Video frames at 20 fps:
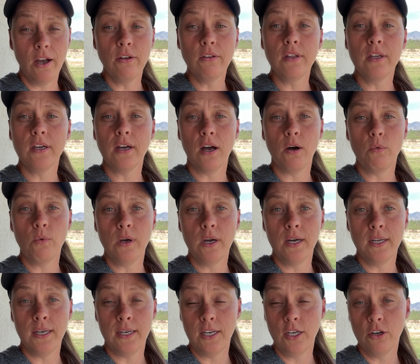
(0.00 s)
only got
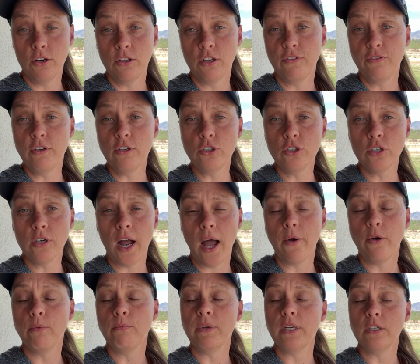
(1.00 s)
one and here in the future, I
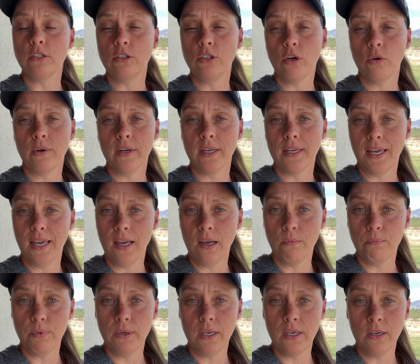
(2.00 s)
will be going
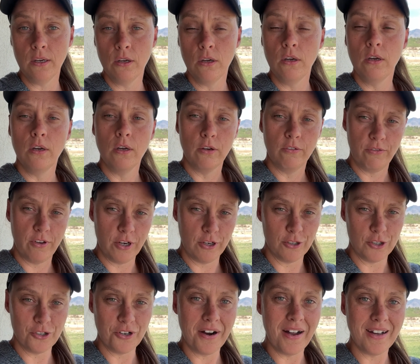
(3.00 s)
camping,
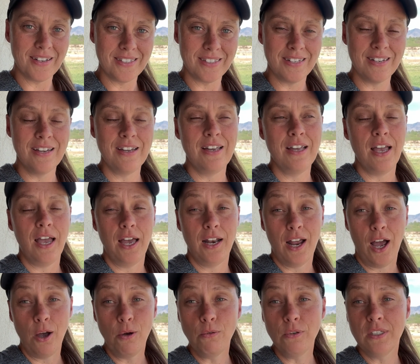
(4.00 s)
fingers crossed, and
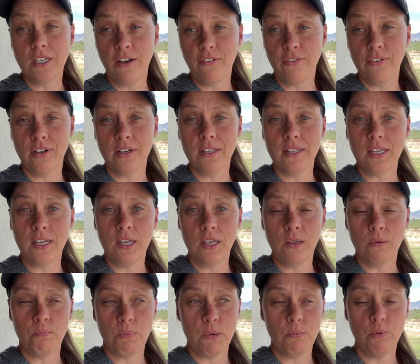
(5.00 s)
I will definitely
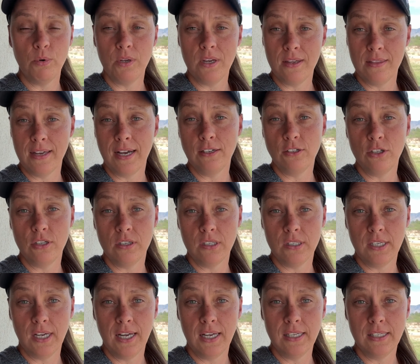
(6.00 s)
be putting that to the
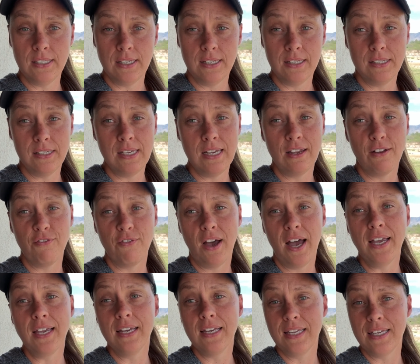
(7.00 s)
test and seeing if I
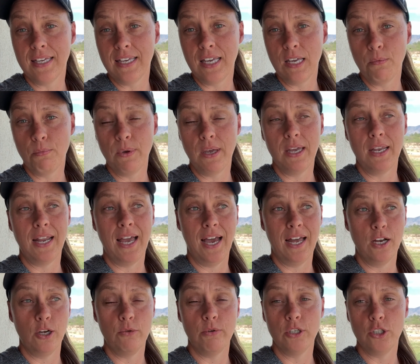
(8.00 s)
can keep an
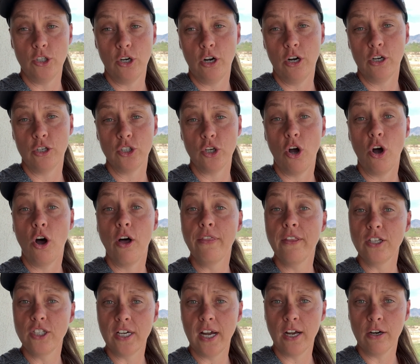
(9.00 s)
adequate charge on the
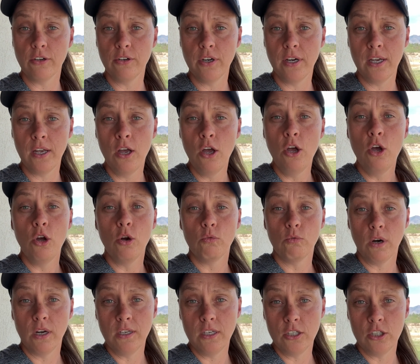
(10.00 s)
Jackery,
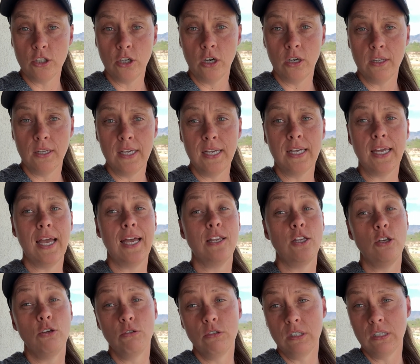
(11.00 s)
running Starlink,
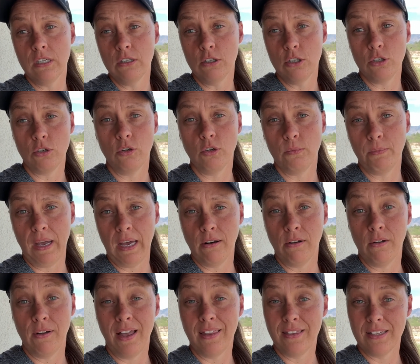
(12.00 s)
and using the solar
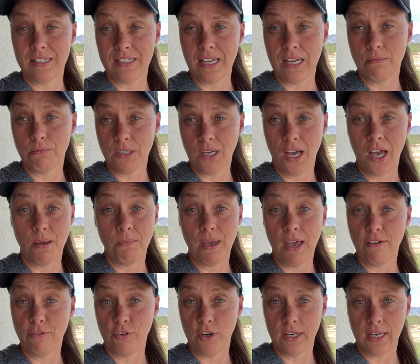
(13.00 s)
panel at the same time
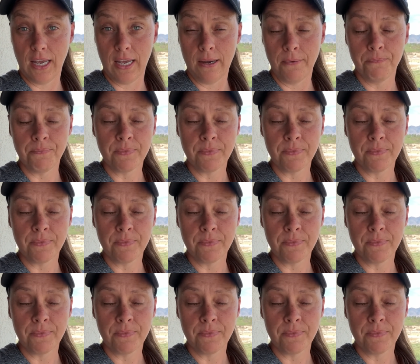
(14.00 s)
every day.